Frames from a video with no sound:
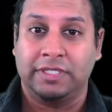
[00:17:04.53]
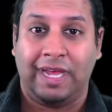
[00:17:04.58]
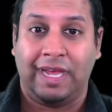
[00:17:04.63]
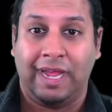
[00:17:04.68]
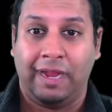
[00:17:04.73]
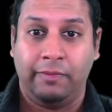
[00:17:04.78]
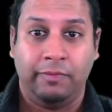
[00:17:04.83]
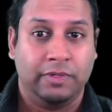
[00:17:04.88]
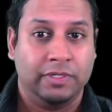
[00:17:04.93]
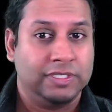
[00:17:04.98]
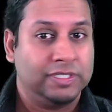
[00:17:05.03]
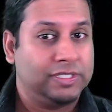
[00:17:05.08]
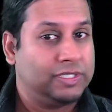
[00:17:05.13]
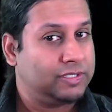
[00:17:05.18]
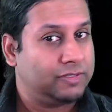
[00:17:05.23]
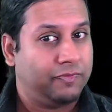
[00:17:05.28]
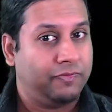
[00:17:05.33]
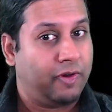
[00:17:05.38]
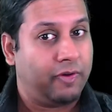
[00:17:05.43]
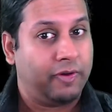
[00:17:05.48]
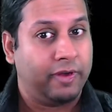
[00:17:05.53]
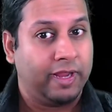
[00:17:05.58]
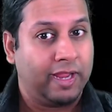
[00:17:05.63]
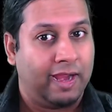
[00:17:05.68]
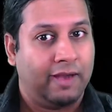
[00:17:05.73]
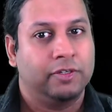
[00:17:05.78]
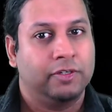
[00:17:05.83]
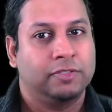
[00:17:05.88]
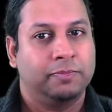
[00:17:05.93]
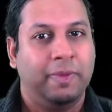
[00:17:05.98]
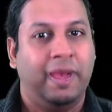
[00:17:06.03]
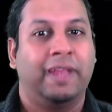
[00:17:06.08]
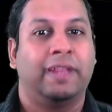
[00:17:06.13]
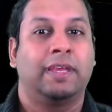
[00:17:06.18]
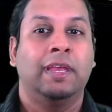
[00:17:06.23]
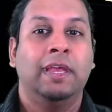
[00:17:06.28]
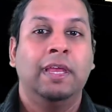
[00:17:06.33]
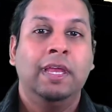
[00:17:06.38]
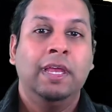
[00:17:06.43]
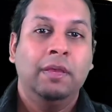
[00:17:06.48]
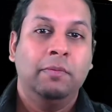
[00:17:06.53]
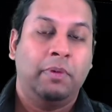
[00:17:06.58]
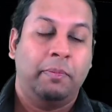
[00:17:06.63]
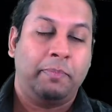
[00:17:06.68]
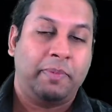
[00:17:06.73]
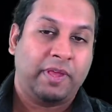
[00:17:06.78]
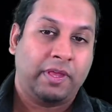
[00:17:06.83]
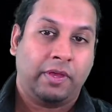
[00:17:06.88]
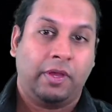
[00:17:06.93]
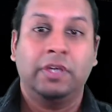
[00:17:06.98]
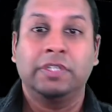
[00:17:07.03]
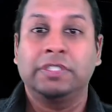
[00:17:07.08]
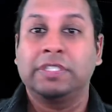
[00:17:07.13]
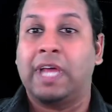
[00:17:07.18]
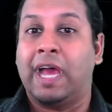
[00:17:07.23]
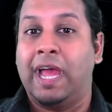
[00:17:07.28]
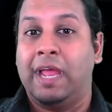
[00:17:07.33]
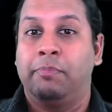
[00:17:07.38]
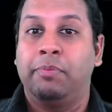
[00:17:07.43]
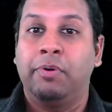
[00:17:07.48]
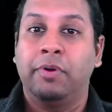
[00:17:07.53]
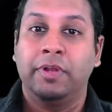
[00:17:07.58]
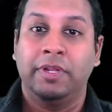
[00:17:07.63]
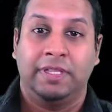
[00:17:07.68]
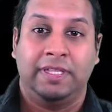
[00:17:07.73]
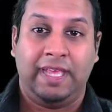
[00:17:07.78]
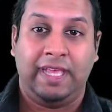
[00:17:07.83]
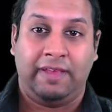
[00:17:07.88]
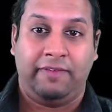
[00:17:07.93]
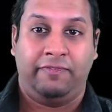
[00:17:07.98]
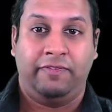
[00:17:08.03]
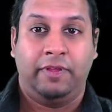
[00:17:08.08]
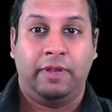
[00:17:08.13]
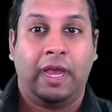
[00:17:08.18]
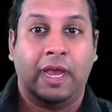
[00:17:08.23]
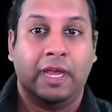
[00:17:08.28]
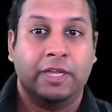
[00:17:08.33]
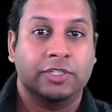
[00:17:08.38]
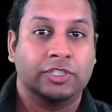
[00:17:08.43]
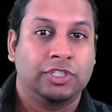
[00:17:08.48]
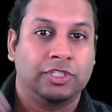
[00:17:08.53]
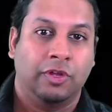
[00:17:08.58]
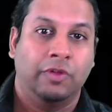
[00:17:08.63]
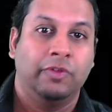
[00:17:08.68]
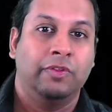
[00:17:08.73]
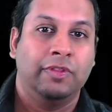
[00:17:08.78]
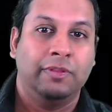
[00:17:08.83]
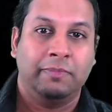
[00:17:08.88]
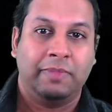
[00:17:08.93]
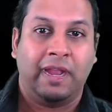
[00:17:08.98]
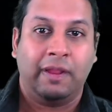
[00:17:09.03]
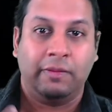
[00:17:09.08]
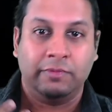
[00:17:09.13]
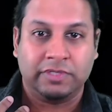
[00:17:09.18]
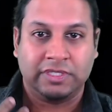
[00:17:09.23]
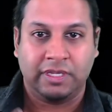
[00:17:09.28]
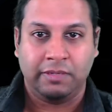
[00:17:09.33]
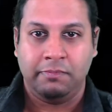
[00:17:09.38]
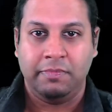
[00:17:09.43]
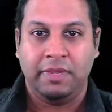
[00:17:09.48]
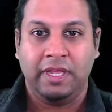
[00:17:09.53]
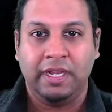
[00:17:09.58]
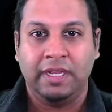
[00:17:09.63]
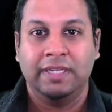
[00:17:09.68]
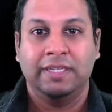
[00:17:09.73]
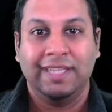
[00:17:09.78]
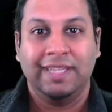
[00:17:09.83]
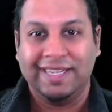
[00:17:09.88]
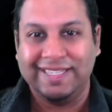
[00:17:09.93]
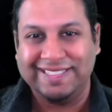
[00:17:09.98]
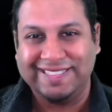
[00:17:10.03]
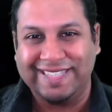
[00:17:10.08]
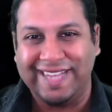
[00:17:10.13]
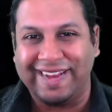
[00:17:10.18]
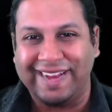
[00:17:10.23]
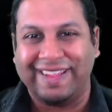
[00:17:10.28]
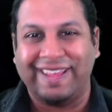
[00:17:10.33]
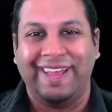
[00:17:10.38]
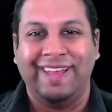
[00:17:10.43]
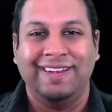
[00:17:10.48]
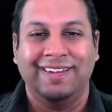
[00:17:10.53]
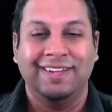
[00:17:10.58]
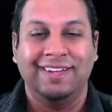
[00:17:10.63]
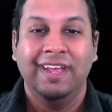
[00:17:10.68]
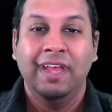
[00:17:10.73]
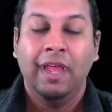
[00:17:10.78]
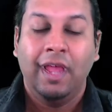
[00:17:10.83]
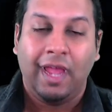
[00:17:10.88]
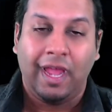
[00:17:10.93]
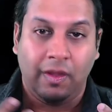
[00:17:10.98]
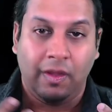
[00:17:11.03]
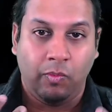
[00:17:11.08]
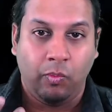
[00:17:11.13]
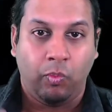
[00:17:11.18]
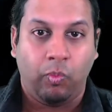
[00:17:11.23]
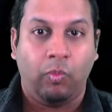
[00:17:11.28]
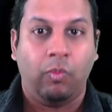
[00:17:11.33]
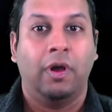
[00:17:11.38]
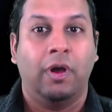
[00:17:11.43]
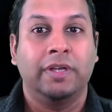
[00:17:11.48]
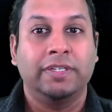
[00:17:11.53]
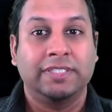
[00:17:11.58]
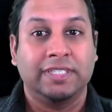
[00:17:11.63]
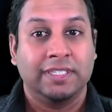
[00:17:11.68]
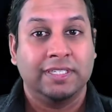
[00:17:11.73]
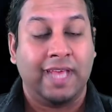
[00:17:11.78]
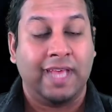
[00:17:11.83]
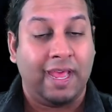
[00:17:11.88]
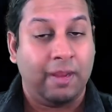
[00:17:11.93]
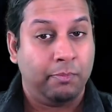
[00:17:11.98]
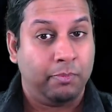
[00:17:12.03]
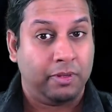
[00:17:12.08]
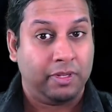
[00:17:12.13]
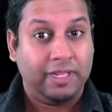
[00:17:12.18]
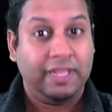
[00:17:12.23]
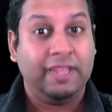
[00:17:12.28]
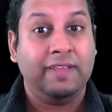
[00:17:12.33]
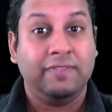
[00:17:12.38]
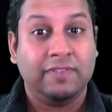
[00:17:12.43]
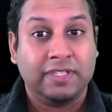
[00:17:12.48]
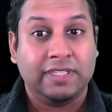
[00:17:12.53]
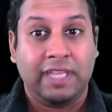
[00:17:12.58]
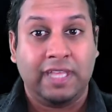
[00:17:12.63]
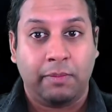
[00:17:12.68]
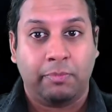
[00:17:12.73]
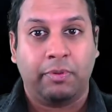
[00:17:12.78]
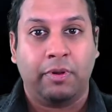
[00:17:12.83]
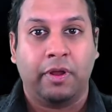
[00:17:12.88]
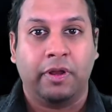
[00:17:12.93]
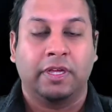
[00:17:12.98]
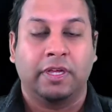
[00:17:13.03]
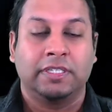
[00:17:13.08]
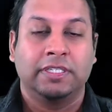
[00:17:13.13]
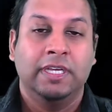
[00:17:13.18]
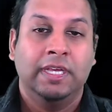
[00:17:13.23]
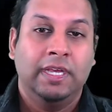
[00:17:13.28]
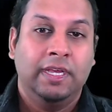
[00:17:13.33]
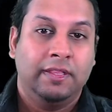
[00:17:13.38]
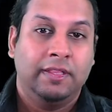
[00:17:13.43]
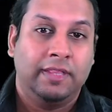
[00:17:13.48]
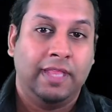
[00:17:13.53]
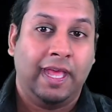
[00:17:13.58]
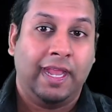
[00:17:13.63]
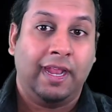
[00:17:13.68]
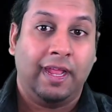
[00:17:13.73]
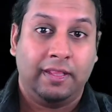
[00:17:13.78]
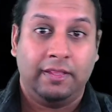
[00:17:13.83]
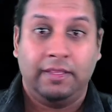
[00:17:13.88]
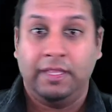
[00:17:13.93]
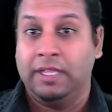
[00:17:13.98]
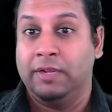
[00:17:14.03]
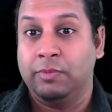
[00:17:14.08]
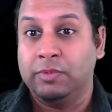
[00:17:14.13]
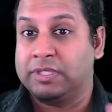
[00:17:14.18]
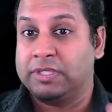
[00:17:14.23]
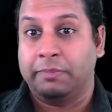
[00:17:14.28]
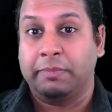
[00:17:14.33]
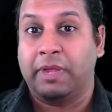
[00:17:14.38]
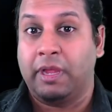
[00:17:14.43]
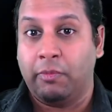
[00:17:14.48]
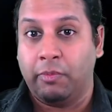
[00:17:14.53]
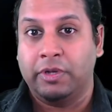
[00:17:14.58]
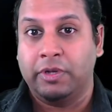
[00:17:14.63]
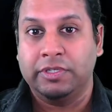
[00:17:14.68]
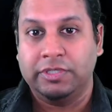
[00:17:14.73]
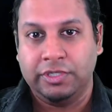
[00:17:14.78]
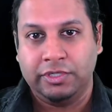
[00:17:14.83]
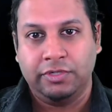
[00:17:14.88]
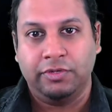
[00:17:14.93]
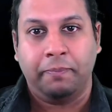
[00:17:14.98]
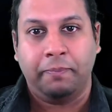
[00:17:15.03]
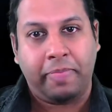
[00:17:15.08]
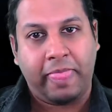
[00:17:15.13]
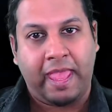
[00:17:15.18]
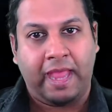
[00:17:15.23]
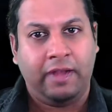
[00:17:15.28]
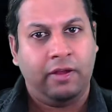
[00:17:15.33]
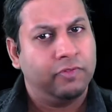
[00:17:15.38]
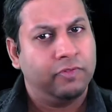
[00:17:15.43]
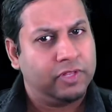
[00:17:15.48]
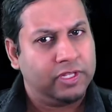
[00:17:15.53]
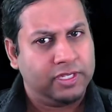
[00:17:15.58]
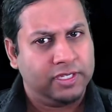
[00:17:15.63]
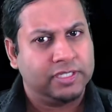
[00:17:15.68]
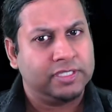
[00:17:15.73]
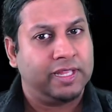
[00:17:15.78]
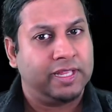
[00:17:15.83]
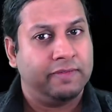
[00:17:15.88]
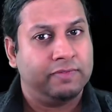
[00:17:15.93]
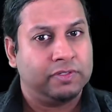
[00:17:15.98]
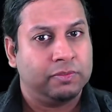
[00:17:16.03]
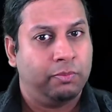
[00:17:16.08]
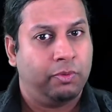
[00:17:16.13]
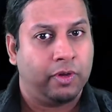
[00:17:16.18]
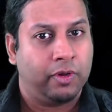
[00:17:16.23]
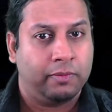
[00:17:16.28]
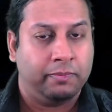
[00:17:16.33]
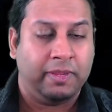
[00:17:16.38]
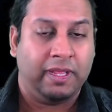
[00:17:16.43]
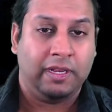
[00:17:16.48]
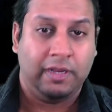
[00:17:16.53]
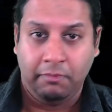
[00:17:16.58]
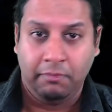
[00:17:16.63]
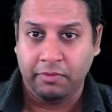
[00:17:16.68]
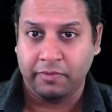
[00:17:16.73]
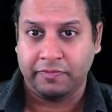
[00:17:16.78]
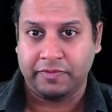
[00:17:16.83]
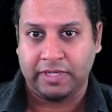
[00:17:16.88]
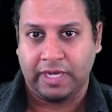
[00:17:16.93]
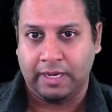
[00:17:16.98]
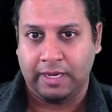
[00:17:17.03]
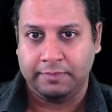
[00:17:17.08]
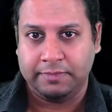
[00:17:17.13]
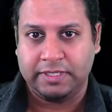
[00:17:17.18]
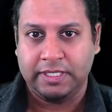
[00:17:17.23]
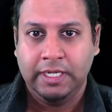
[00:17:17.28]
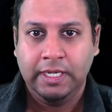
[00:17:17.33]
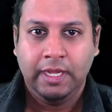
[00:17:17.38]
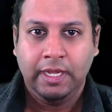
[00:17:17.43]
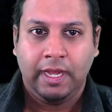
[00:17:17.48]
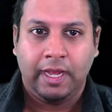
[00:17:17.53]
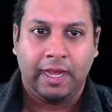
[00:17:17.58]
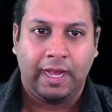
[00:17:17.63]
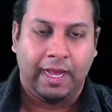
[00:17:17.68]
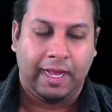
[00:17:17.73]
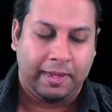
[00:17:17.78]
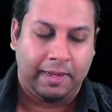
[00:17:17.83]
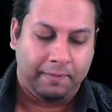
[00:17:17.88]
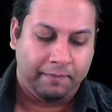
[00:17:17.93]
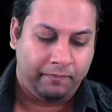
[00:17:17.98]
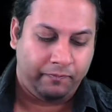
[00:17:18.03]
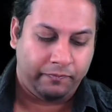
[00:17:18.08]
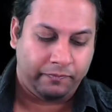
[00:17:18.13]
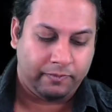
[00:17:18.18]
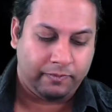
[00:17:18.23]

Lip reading: I was very charismatic, but because I'd put in the effort. I'd shown them that I was committed, dedicated, and wanted and believed in their product, that it was something I wanted to do. And over the years, they've supported me a number of times. In